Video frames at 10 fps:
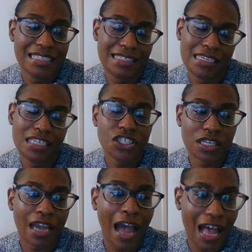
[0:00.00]

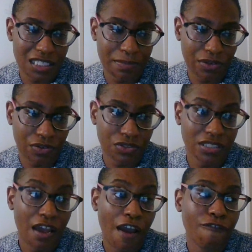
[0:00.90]
teaching hospitals
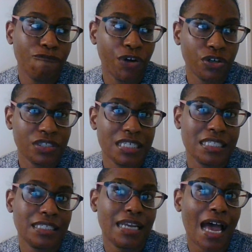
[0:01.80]

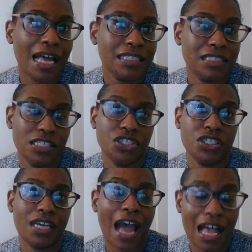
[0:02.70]
versus non
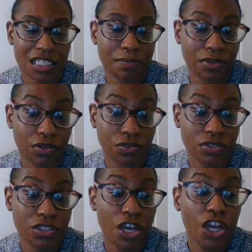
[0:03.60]
teaching
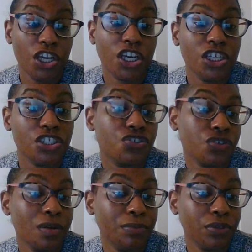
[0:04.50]
hospitals
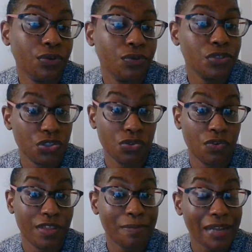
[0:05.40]
contribute
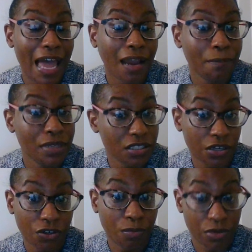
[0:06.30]
to the Black
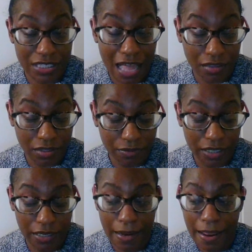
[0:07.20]
maternal mortality
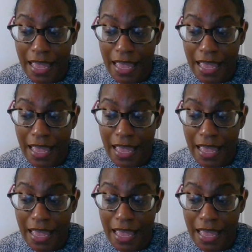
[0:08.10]
rate.